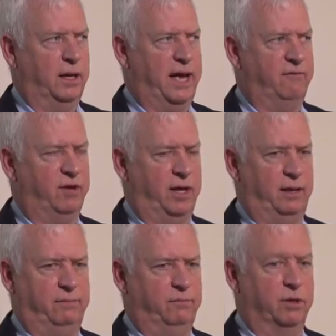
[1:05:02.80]
have
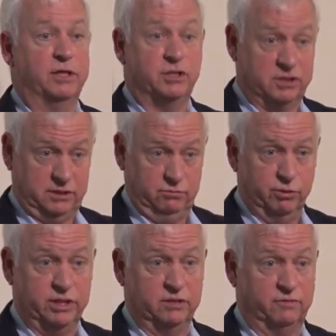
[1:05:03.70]
a religious
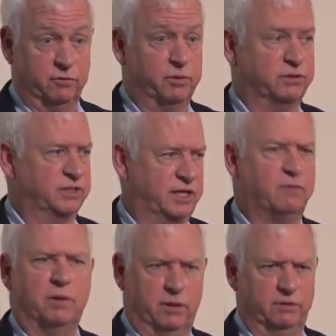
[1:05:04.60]
reason for opposing
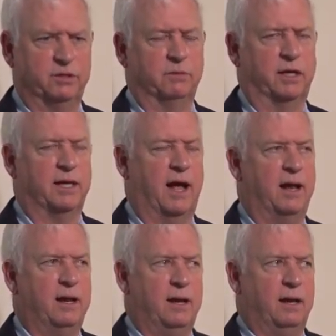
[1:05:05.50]
death penalty or something like
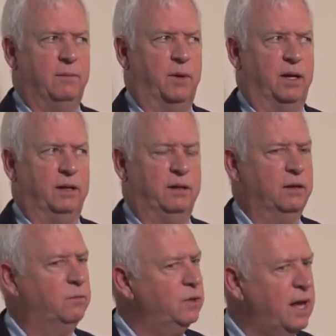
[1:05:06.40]
that. But
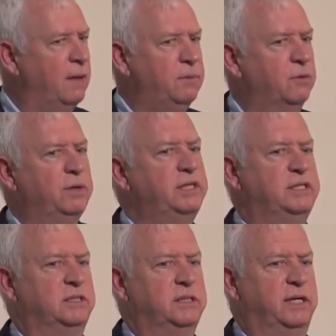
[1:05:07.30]
there would not be a
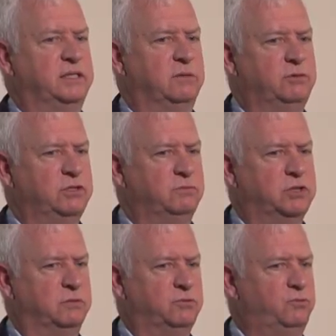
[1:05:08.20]
reason that someone who's
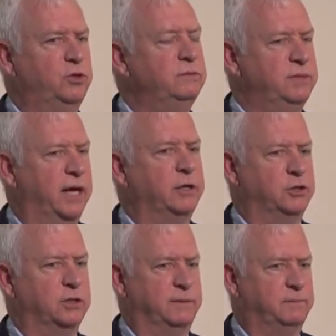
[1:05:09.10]
Muslim wouldn't be on the
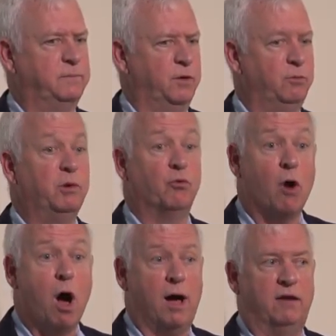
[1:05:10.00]
jury. It would be
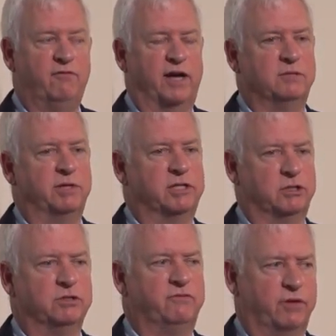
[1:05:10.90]
wrong, in fact, to be
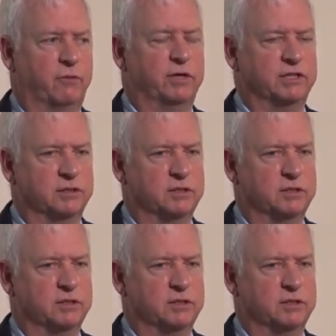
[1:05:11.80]
excluded for that reason.